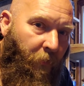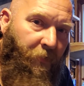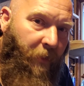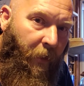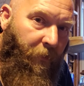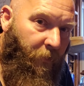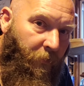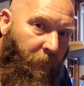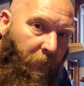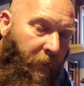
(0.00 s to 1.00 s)
no sense.
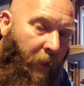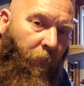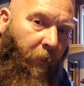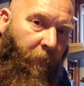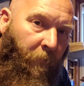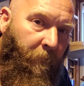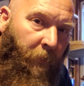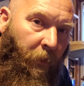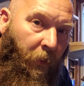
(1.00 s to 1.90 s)
You're getting rid of them.